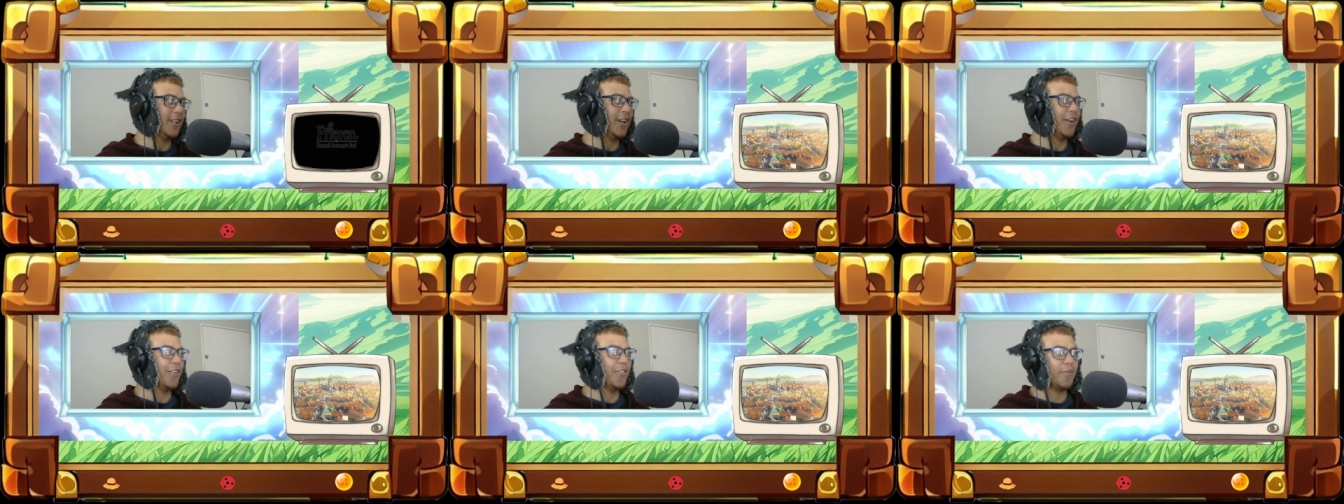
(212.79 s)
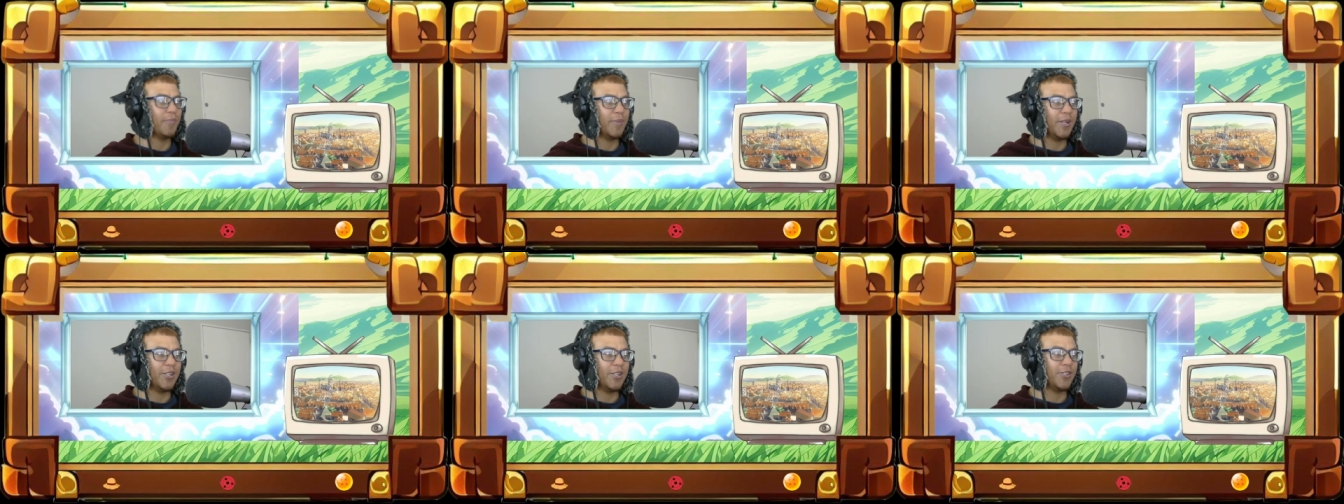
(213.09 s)
now the
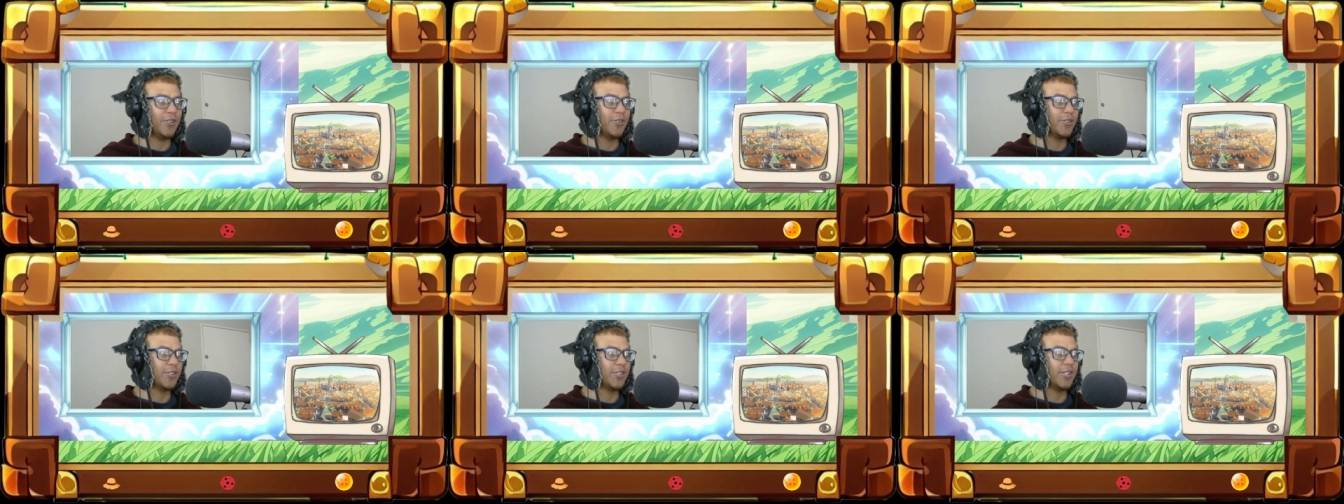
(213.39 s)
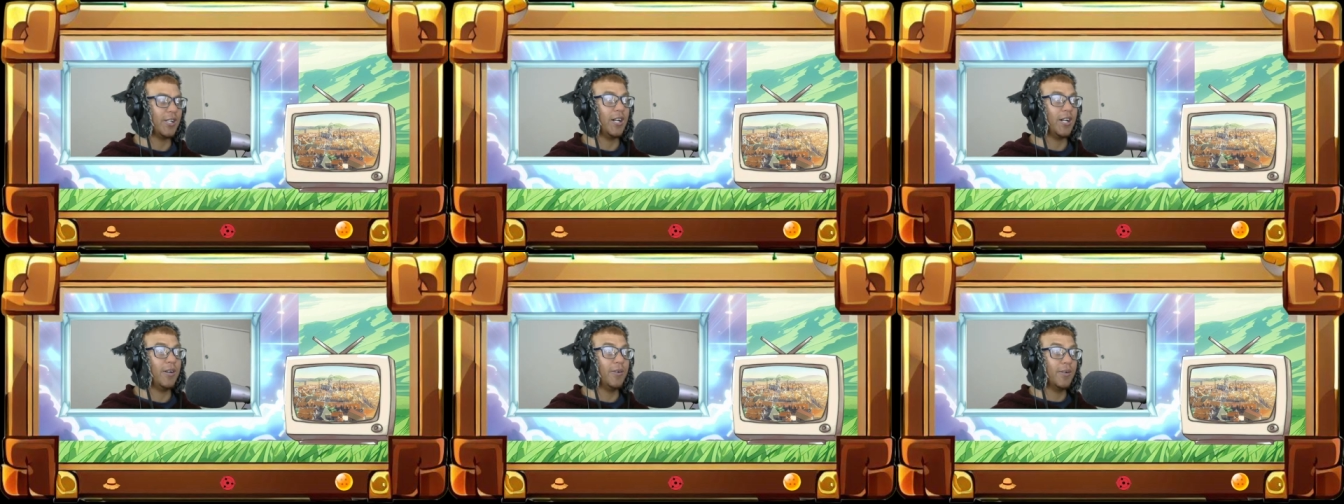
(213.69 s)
meteor
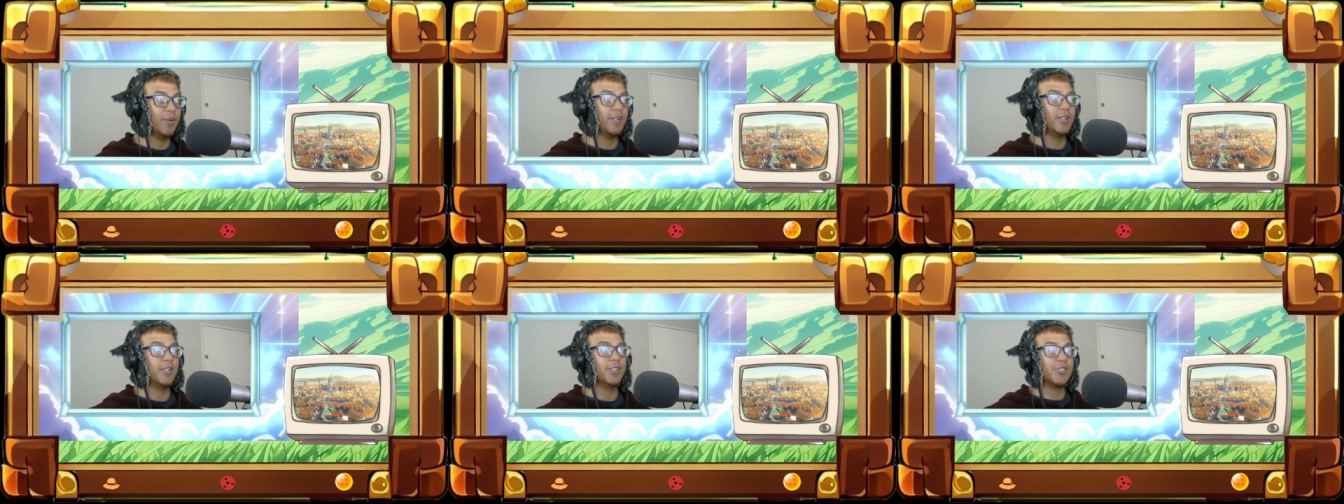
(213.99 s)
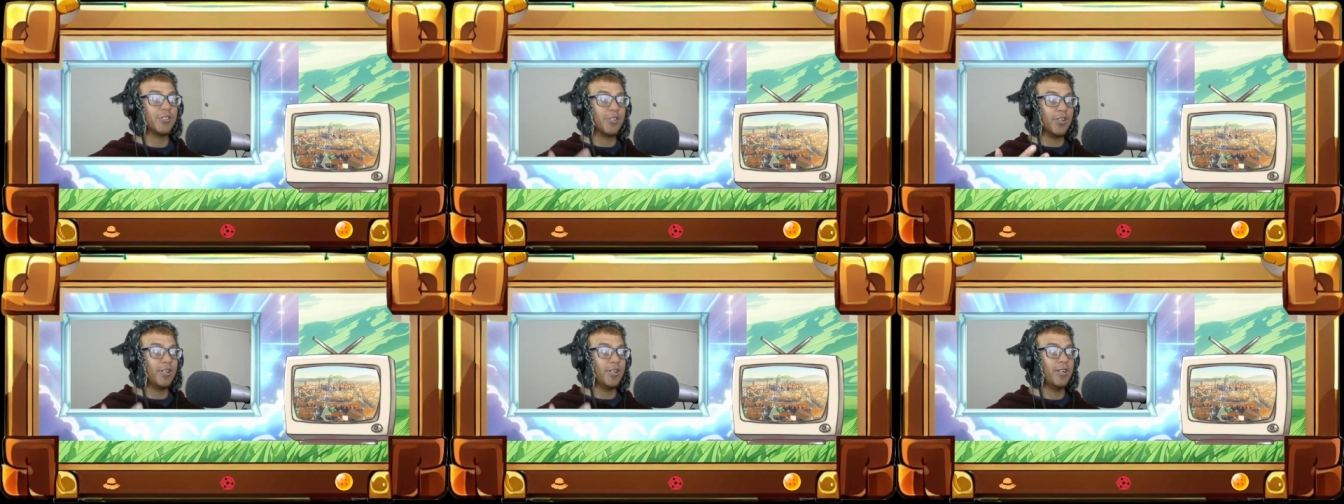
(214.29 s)
shower
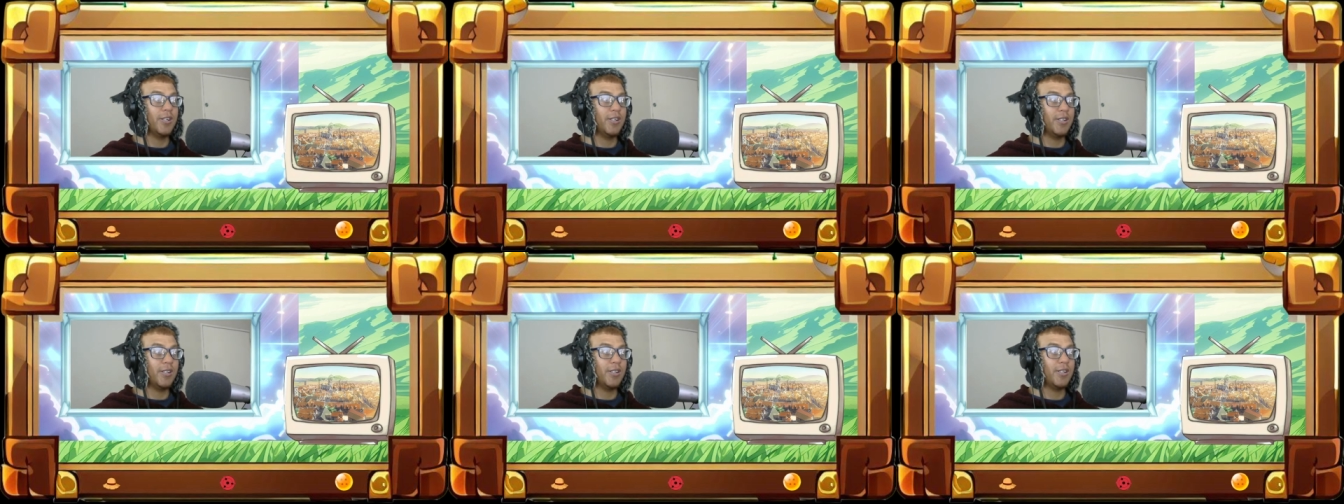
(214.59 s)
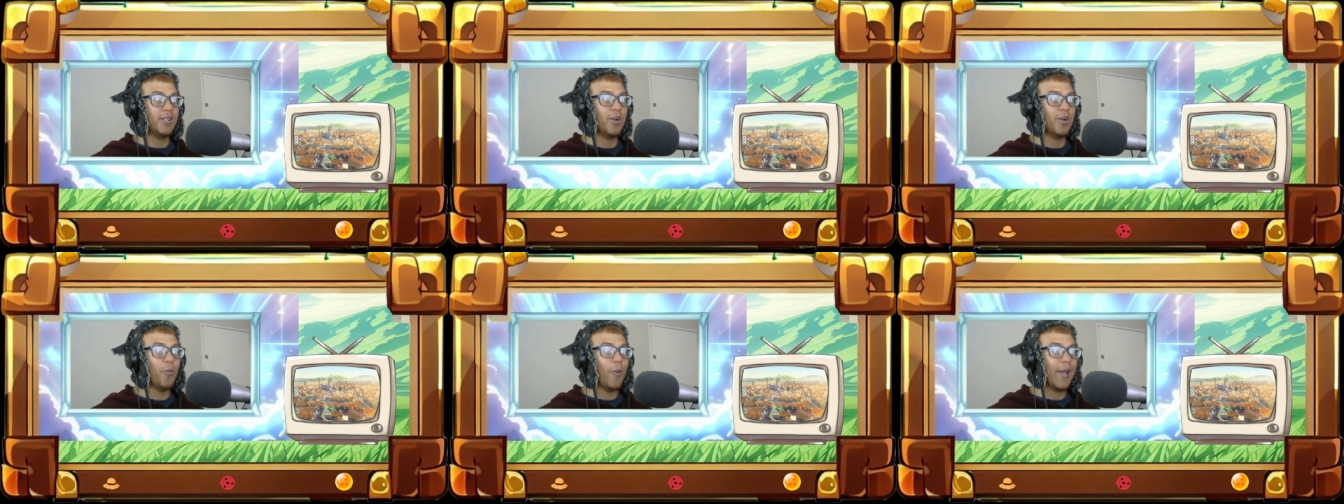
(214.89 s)
is gonna
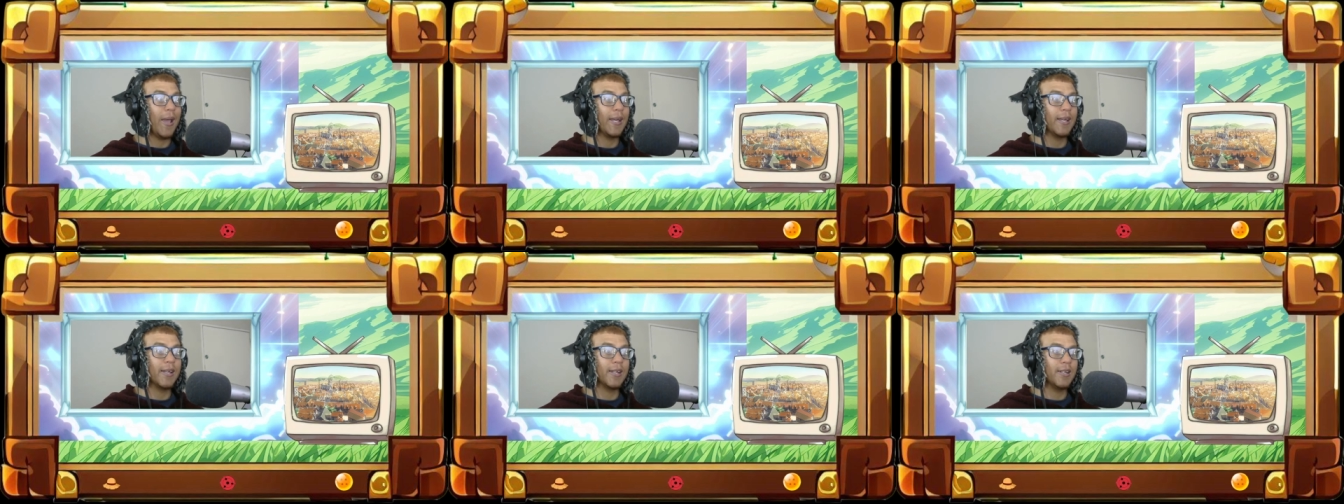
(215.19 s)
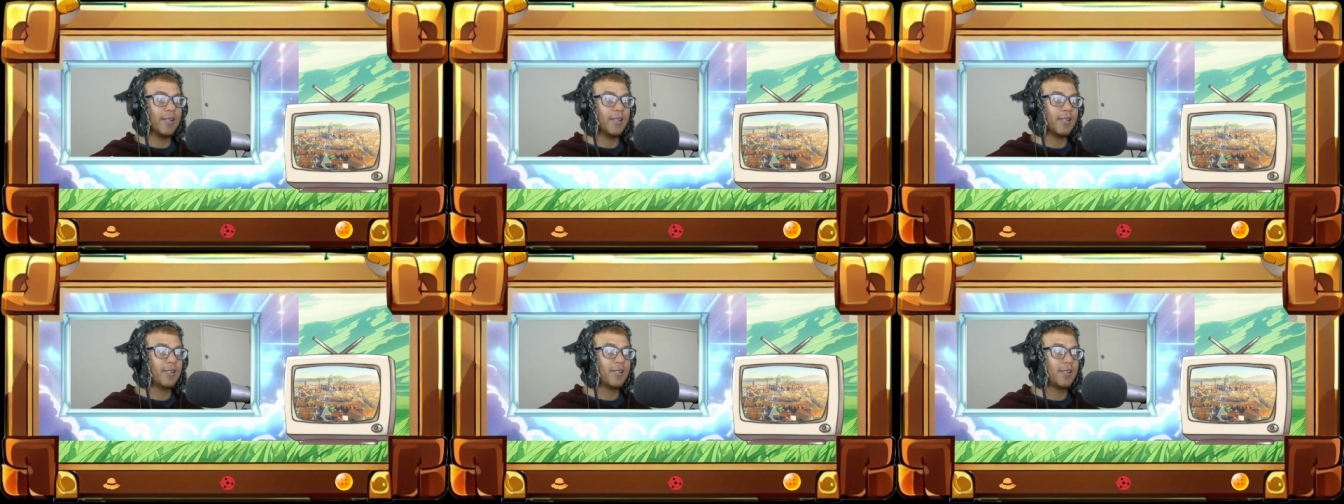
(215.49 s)
awaken
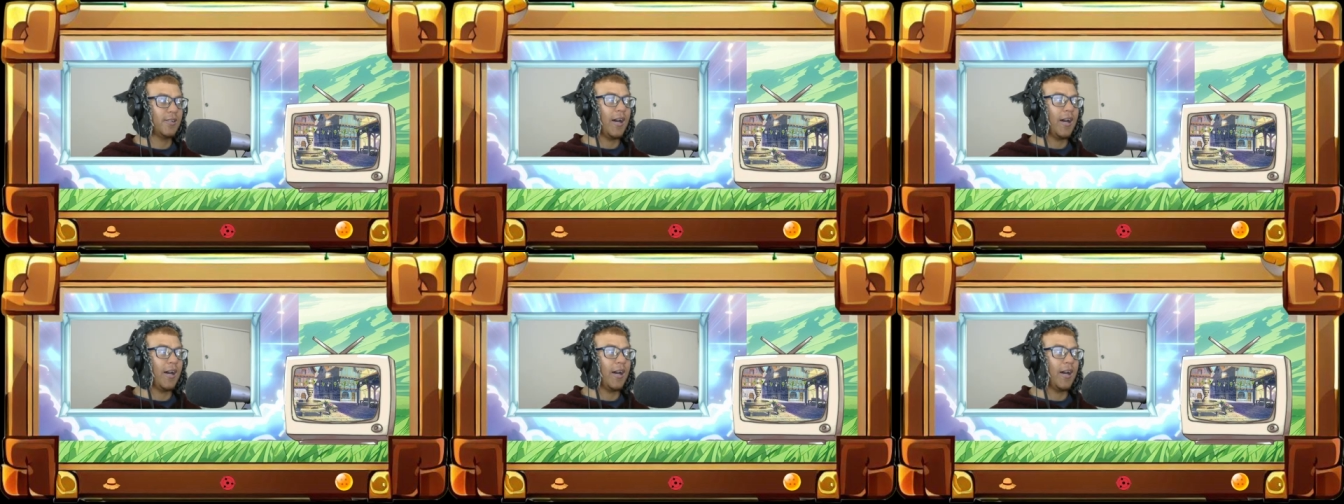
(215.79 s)
it.